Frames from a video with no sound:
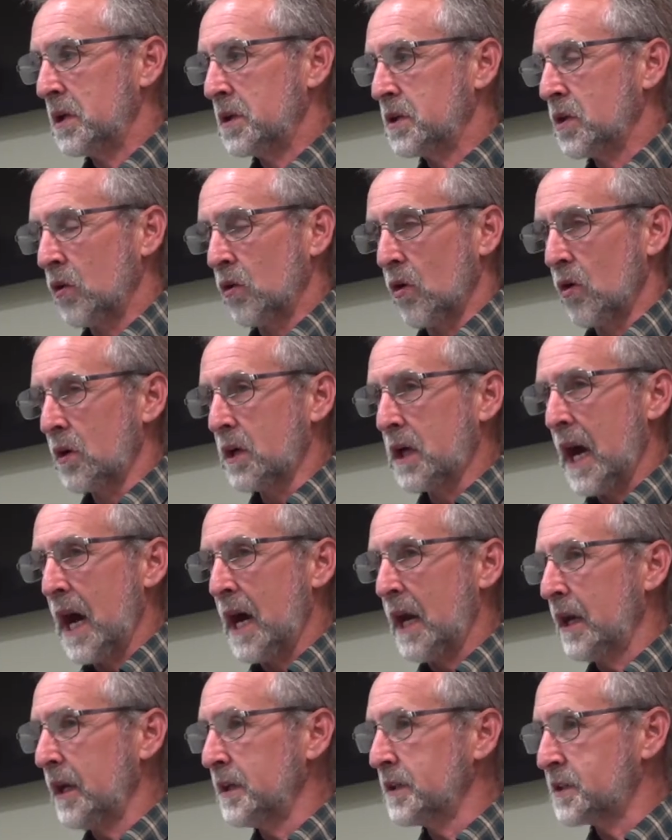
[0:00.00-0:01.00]
To look
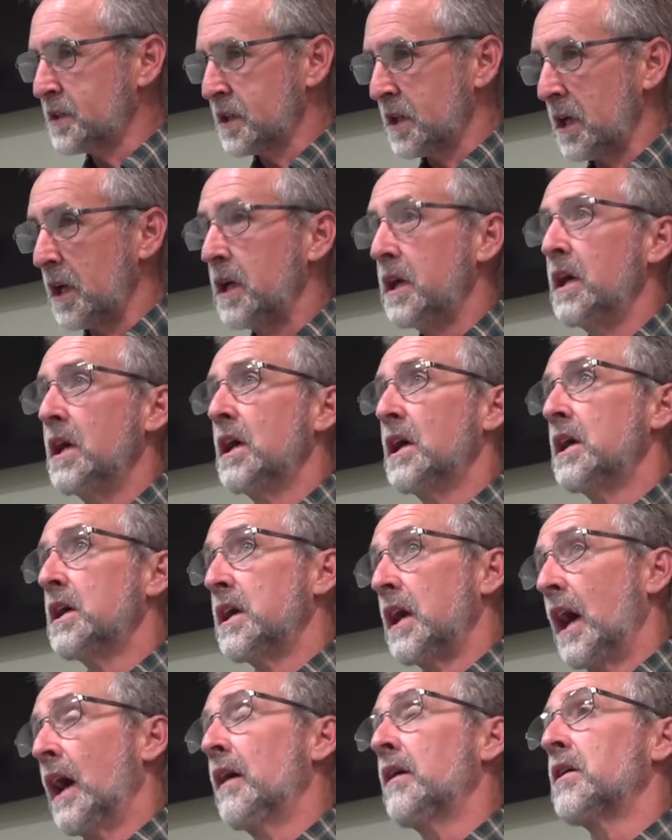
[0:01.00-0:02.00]
at it and see,
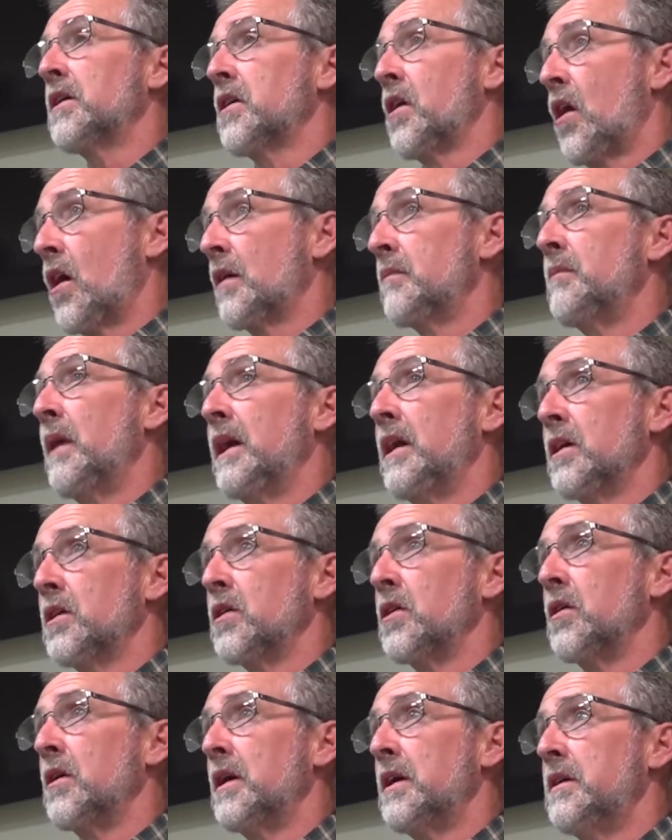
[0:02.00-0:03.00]
yeah, God made it
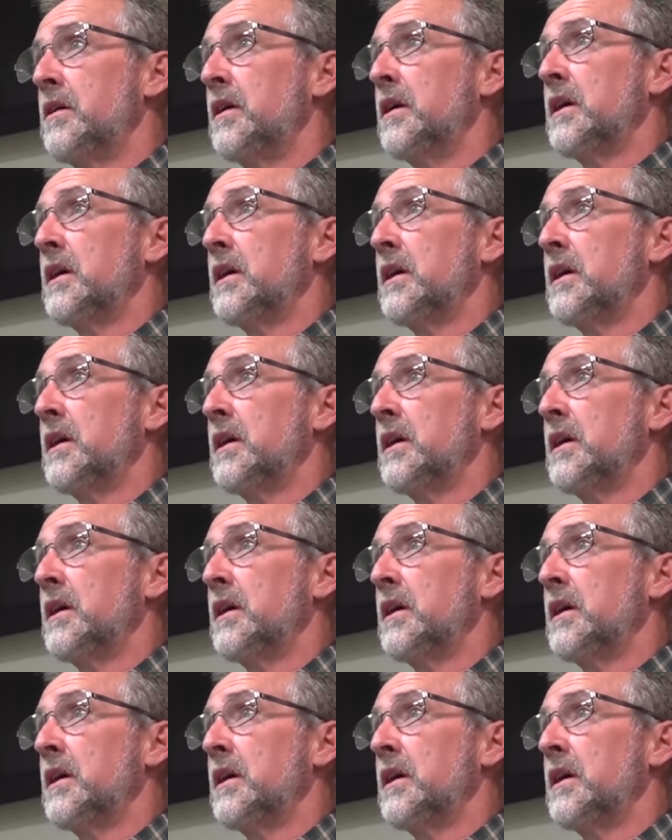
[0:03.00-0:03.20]
good.